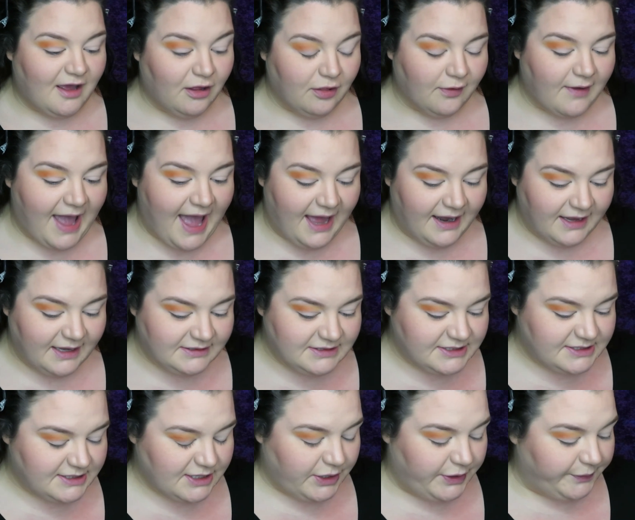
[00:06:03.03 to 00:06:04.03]
color addict,
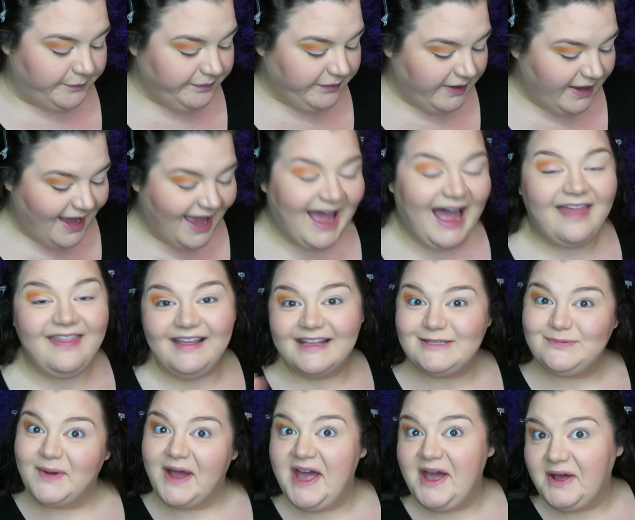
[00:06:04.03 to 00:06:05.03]
so I think
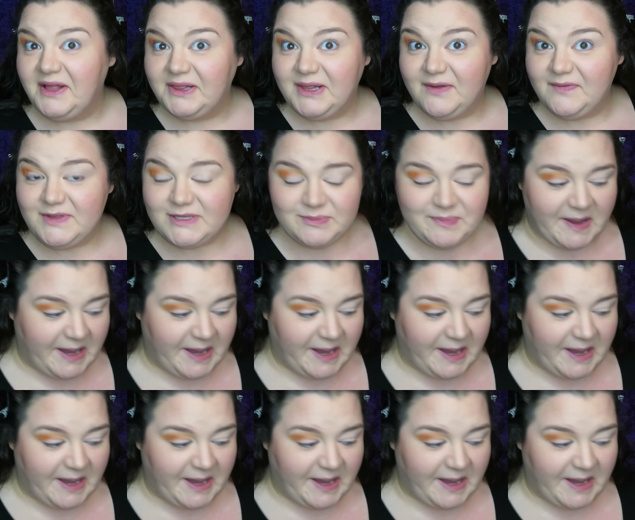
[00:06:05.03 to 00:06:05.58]
that's why I love this